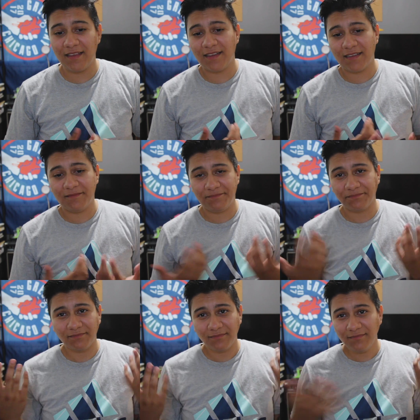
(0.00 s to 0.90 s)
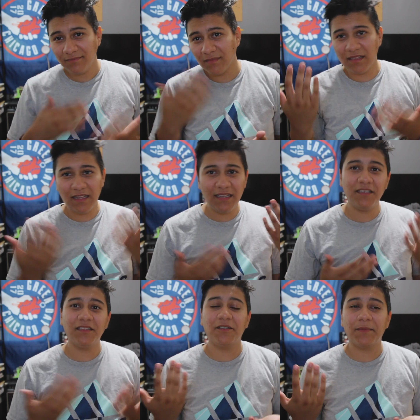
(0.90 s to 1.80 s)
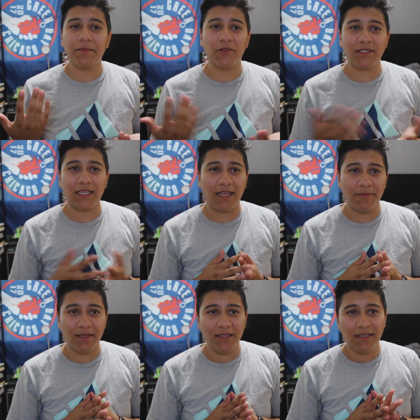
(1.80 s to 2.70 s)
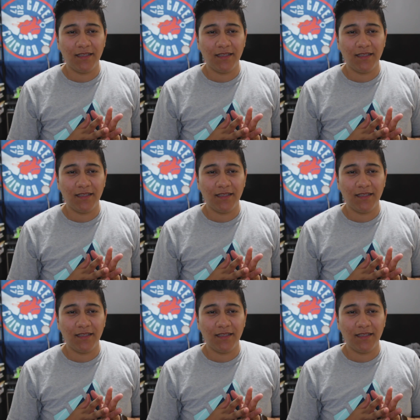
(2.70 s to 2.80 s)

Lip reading: think they need a little bit more time.